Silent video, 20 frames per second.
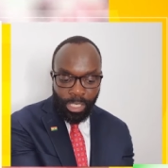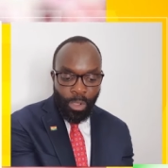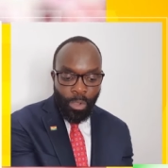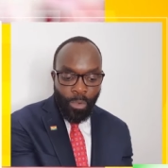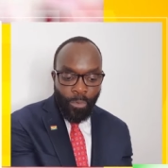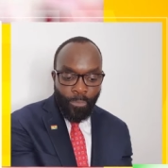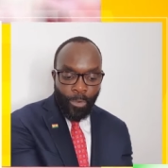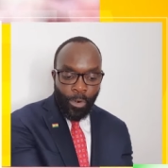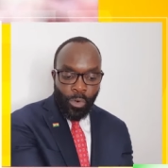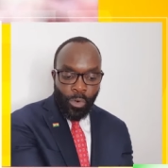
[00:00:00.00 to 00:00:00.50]

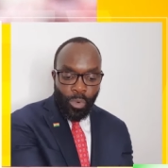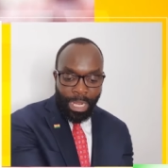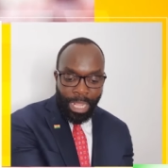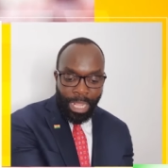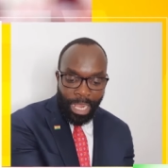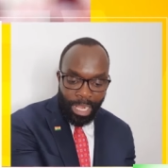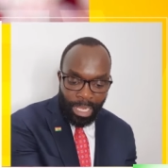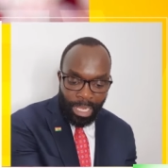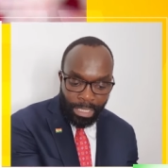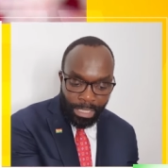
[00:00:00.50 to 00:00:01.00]
for local
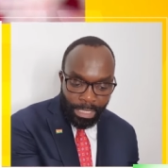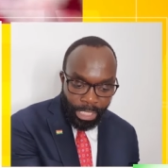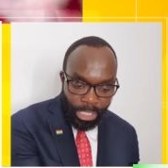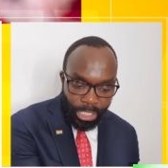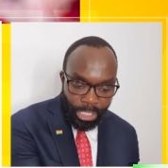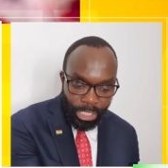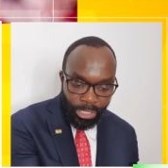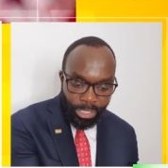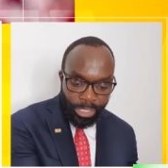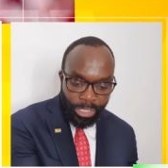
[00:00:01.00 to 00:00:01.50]

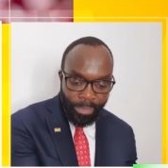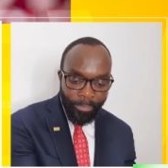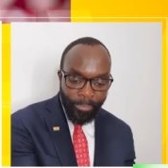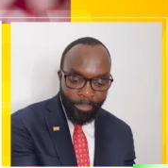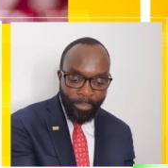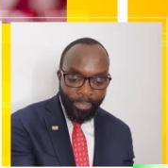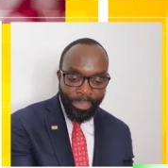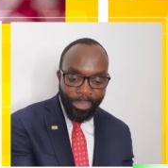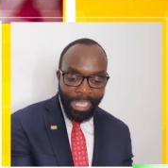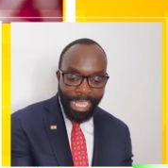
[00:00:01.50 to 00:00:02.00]
conditions,
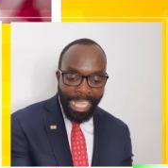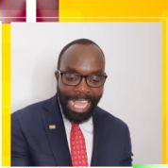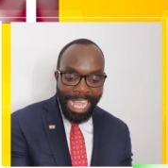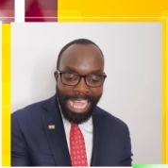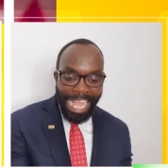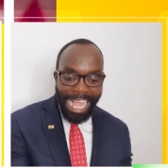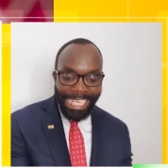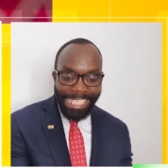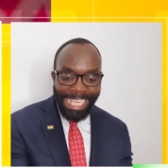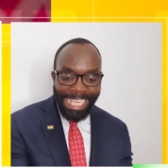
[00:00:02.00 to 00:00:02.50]

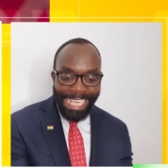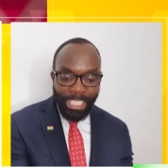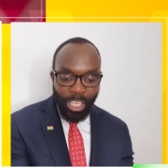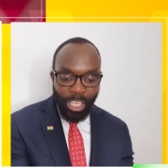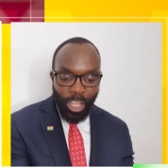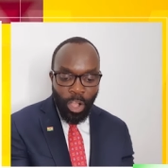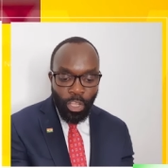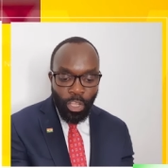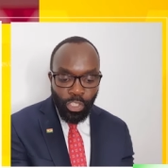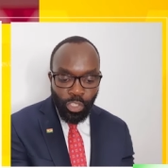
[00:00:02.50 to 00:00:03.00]
and it
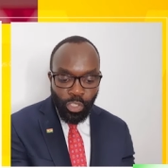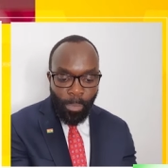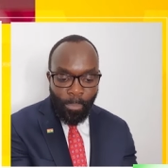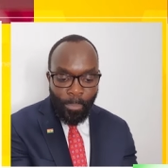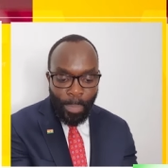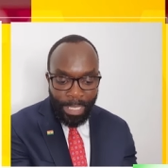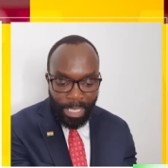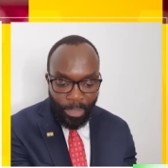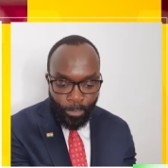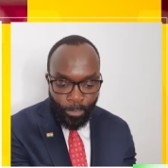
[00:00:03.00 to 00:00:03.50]
also
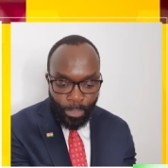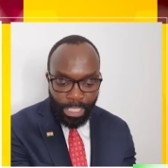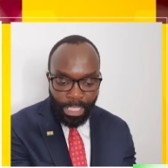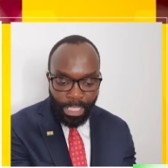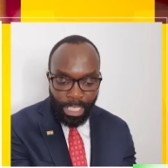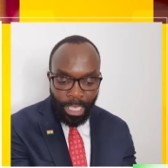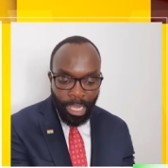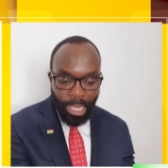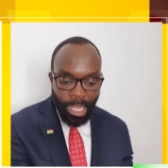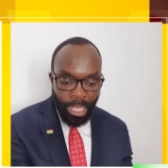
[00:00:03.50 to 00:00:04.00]
benefited the
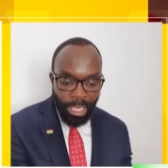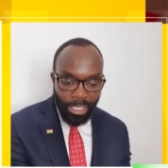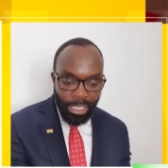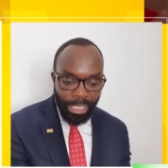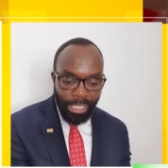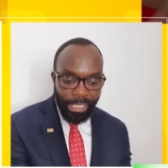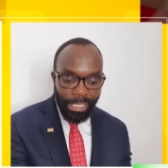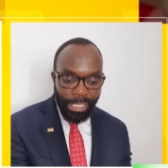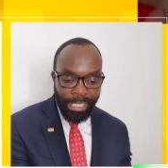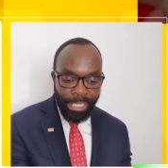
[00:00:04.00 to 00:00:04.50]

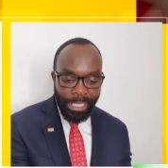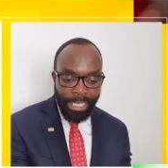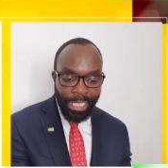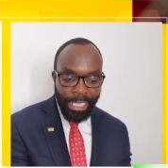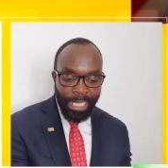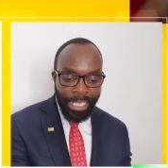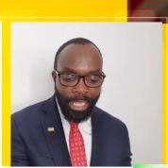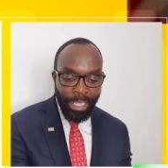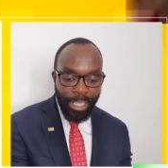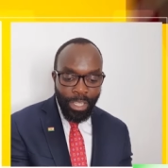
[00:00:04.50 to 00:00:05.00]
colony
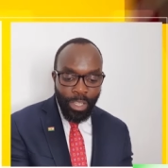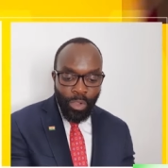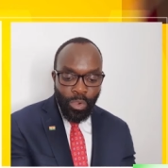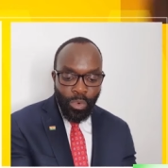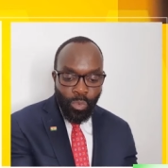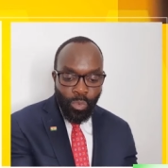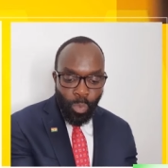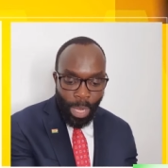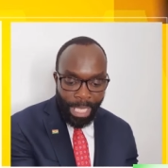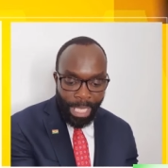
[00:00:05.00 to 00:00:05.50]

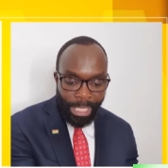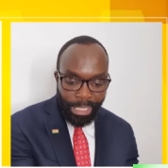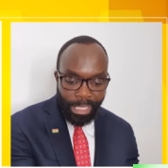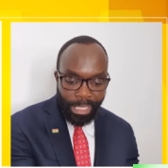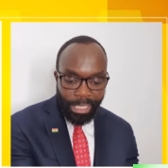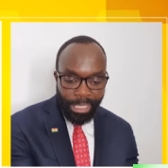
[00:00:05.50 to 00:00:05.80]
with